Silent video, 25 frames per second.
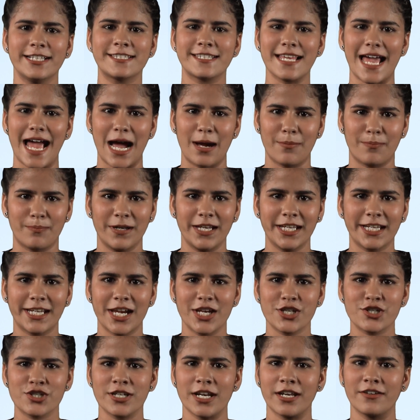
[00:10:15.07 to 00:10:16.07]
its
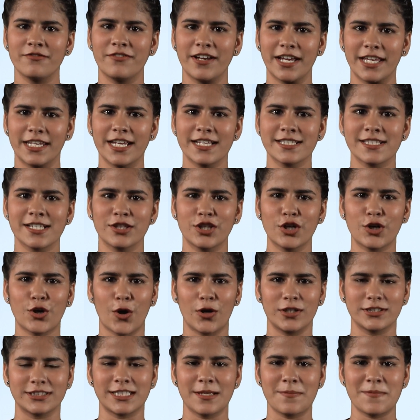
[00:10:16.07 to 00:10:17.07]
application and various other
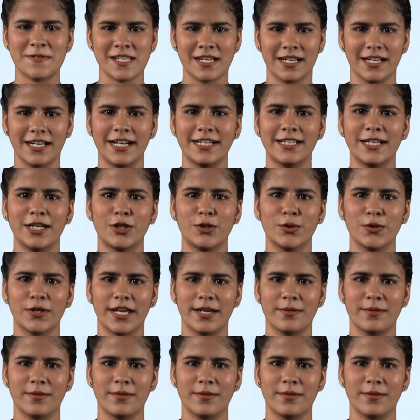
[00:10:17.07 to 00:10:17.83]
concepts related to